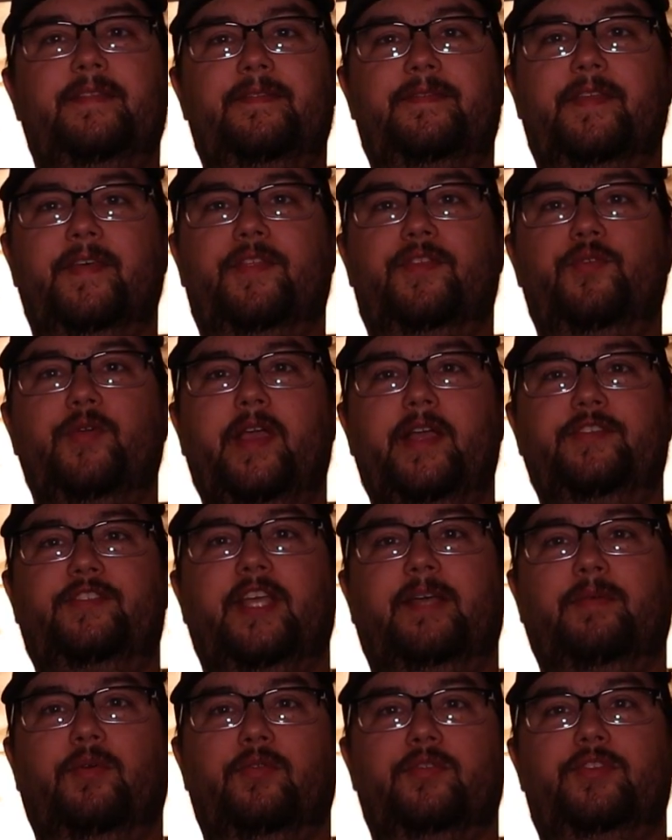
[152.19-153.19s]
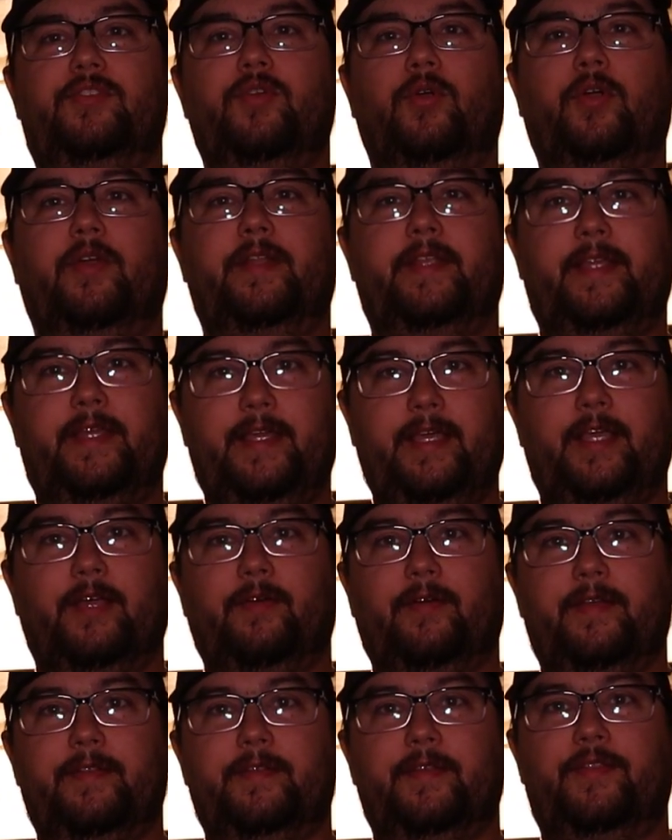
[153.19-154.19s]
The 3-inch ammo was stored here
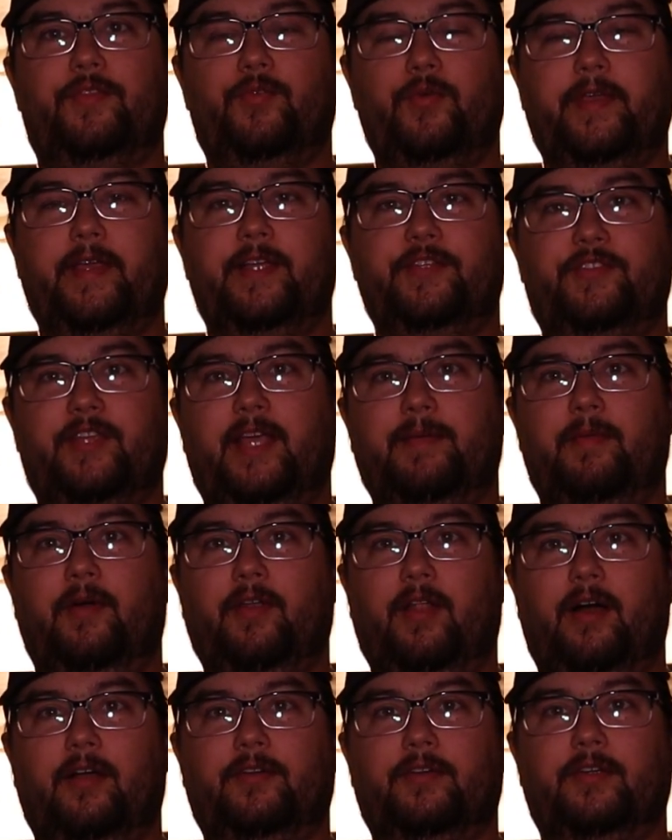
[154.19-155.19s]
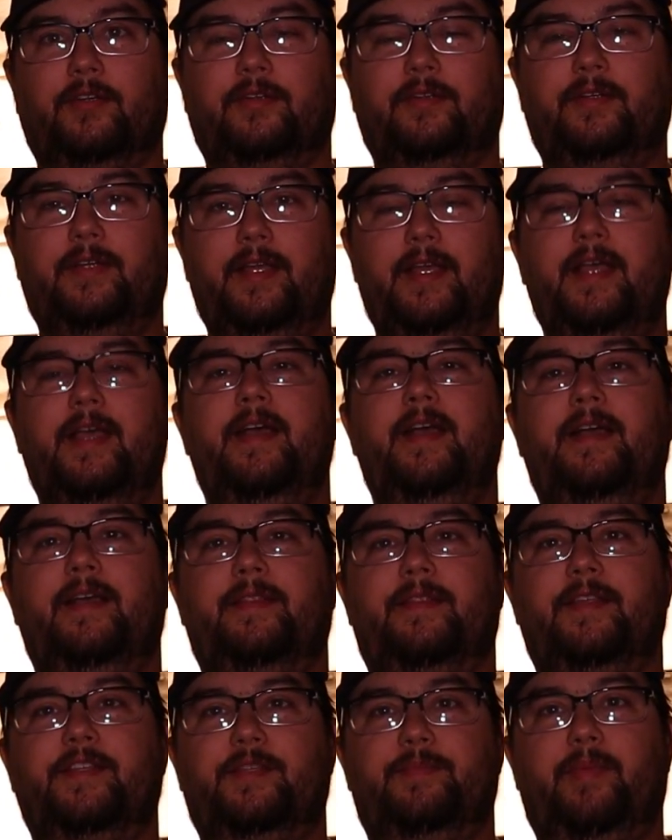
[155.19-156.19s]
in the 3-inch ammo locker.
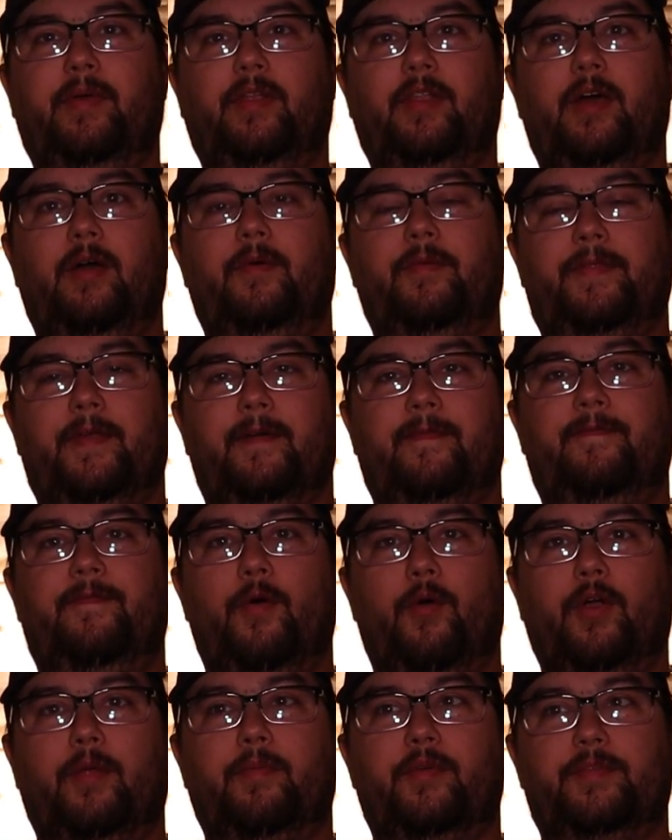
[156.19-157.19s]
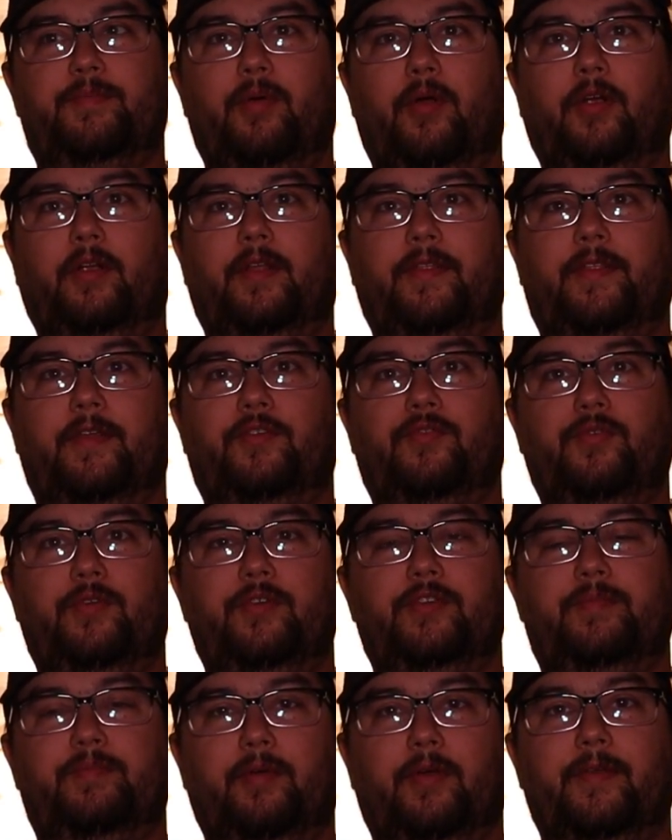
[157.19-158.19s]
This is below the forwardmost part of the
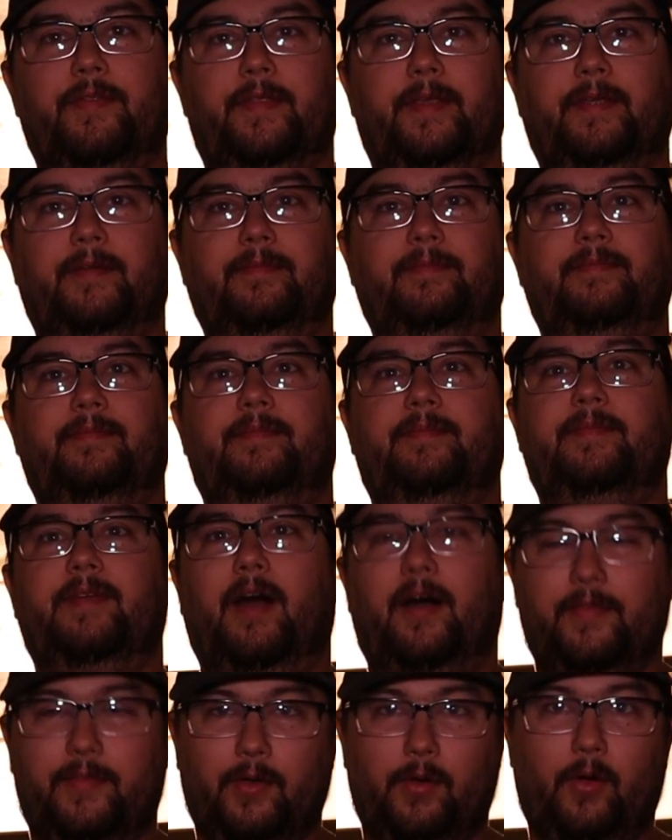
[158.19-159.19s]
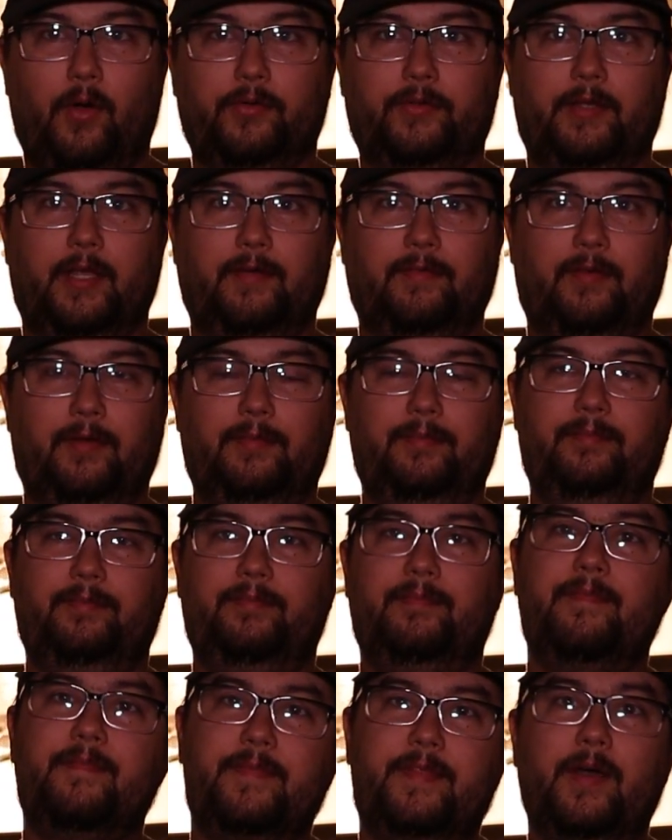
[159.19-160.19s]
crew's berthing, on the hold level.
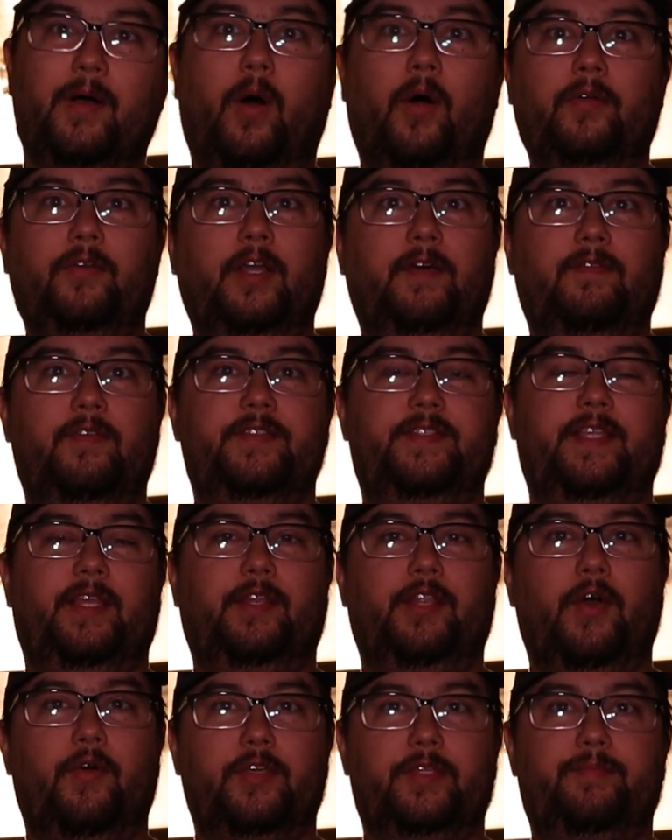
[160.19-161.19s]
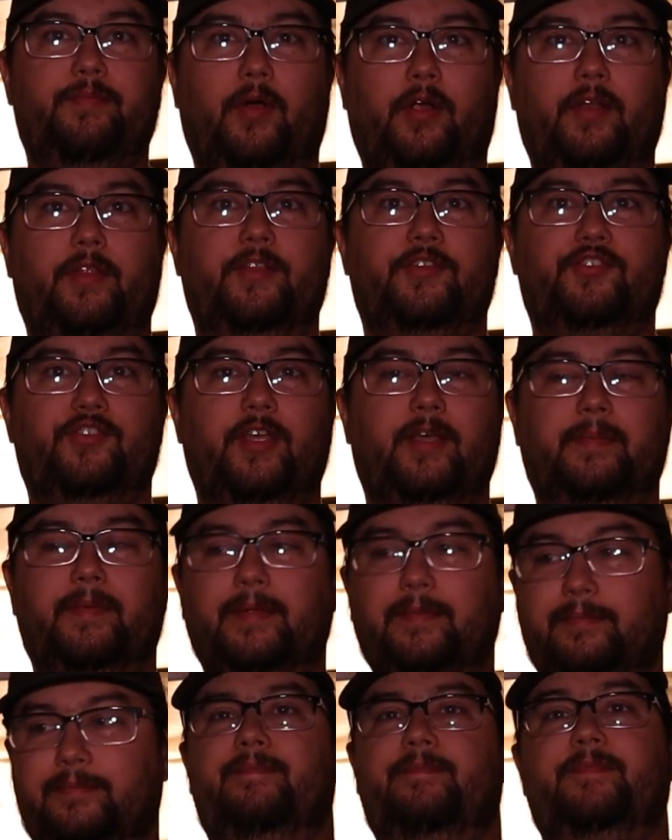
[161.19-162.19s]
The hold level is the lowest part of the ship.
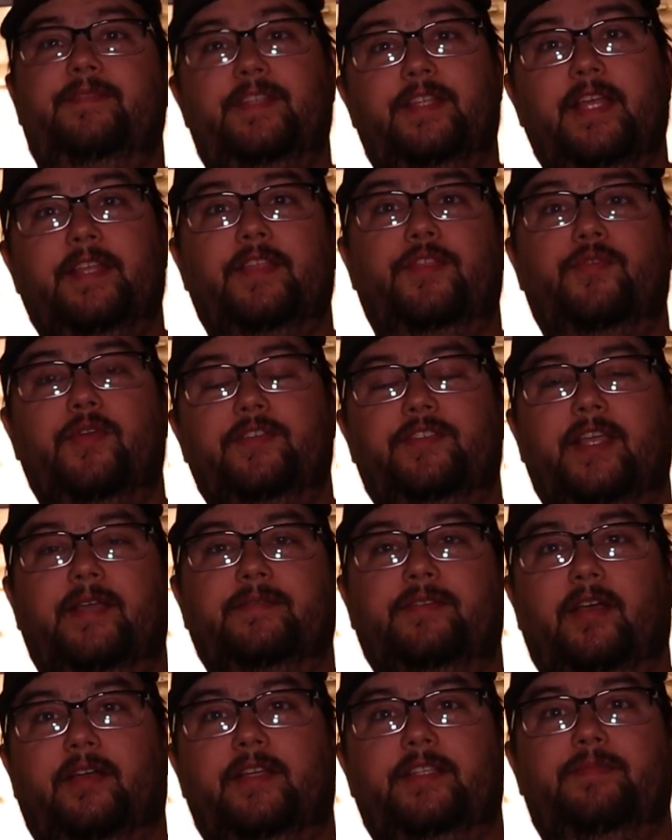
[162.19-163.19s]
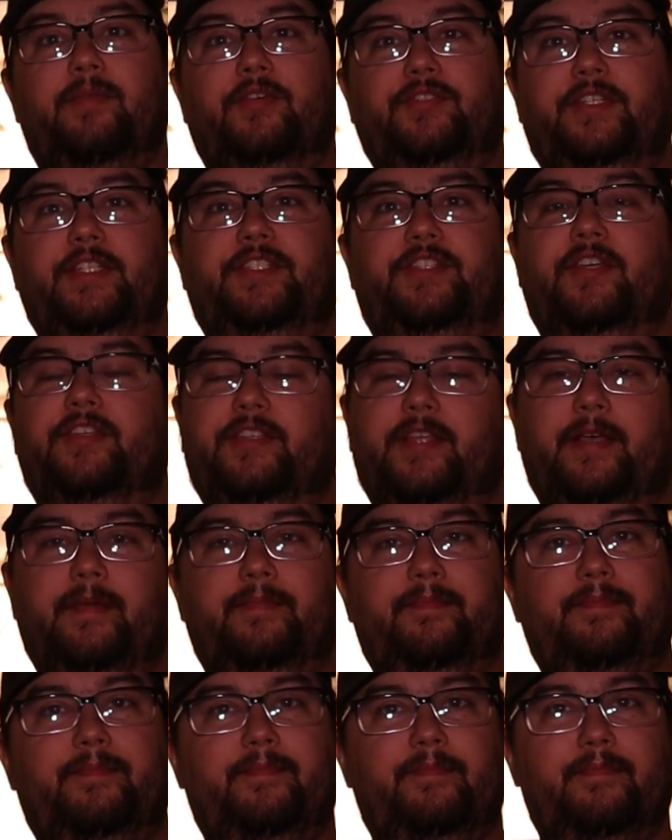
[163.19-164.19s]
Today, the 3-inch ammo locker is mostly just a
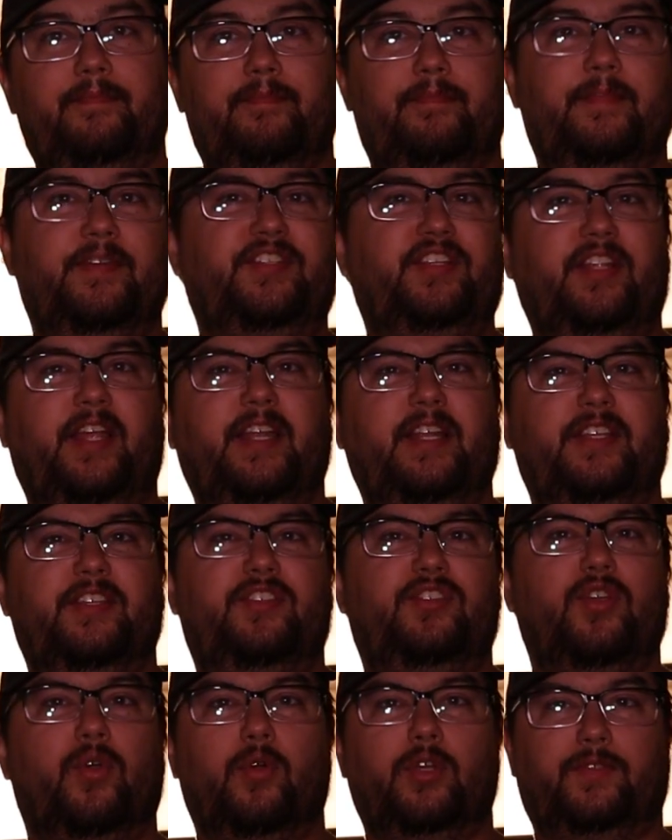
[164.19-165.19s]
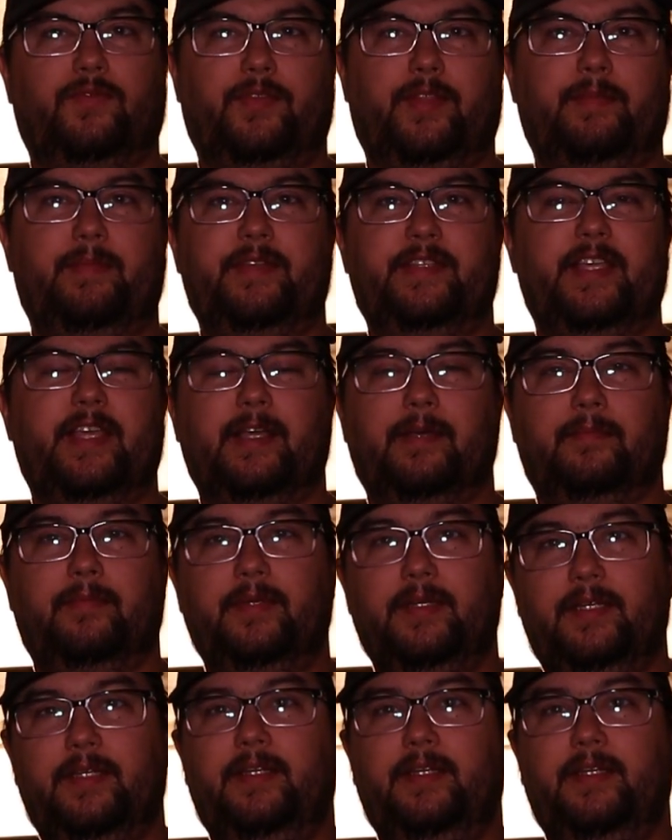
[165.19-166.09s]
miscellaneous storage for the museum,